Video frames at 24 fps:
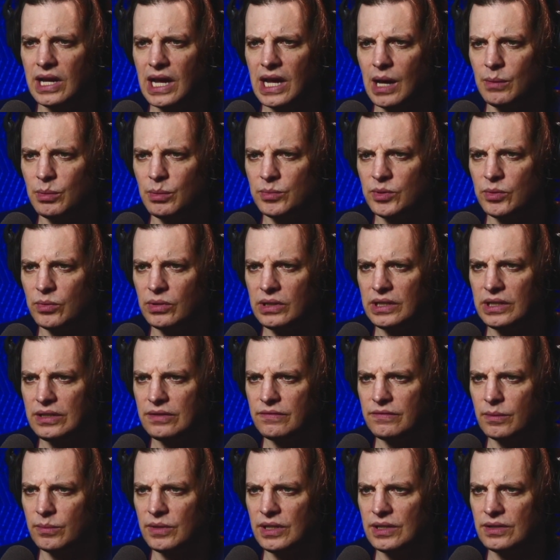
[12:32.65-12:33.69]
Albums released
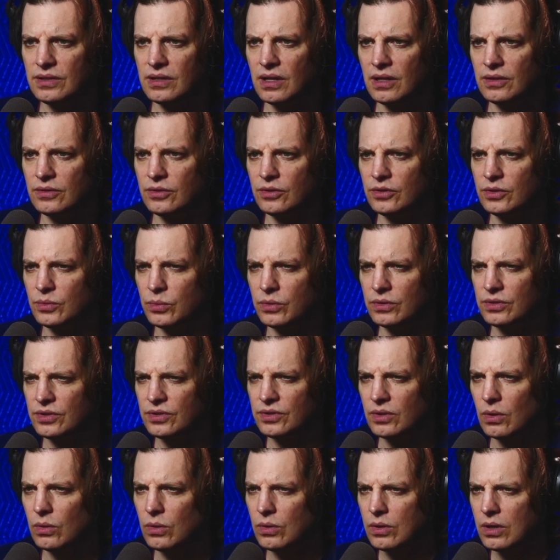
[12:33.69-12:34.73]
from these concerts were
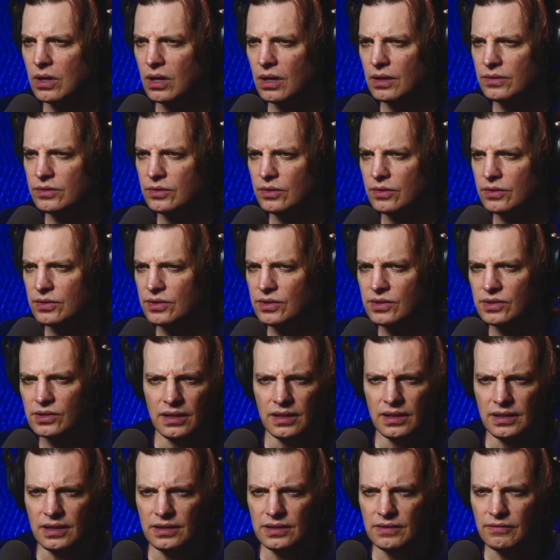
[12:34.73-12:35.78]
Solo Concerts,
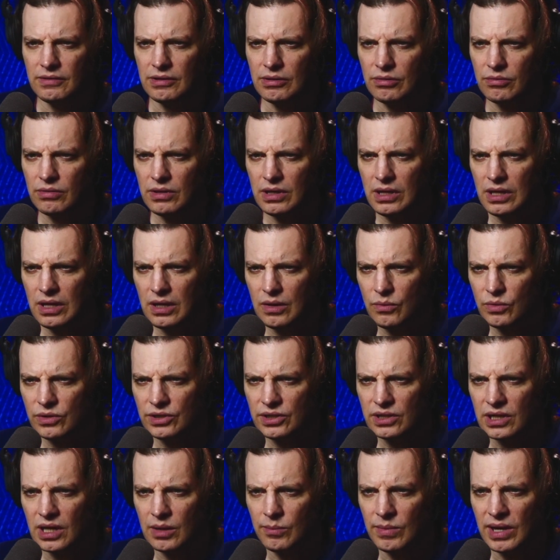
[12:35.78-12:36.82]
1973, which
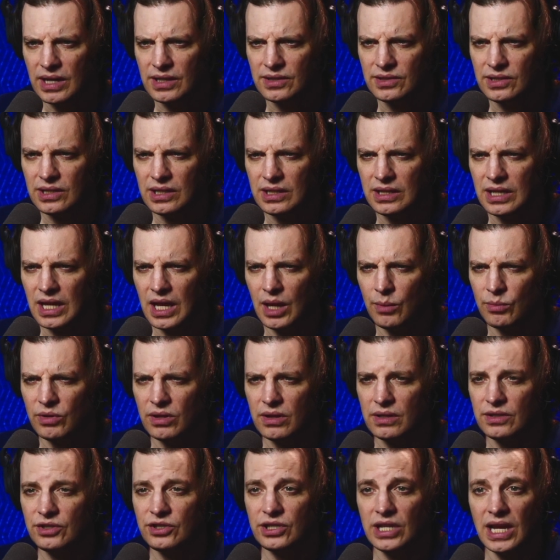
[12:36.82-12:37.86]
Time magazine named
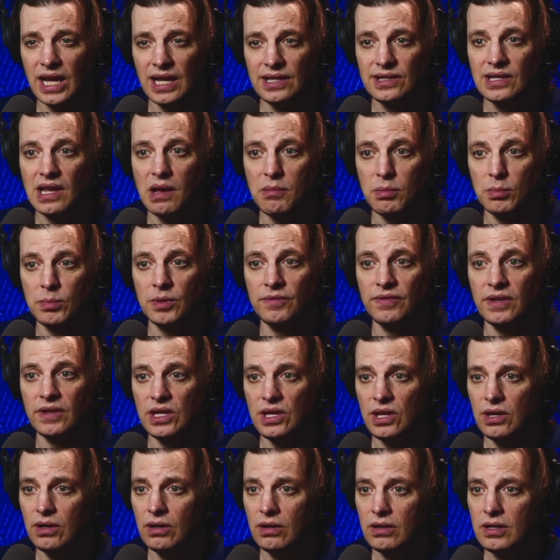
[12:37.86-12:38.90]
the Jazz Album of the
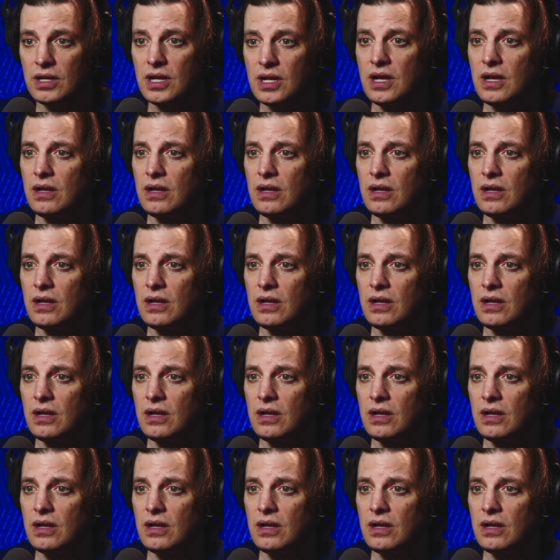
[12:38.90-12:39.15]
Year,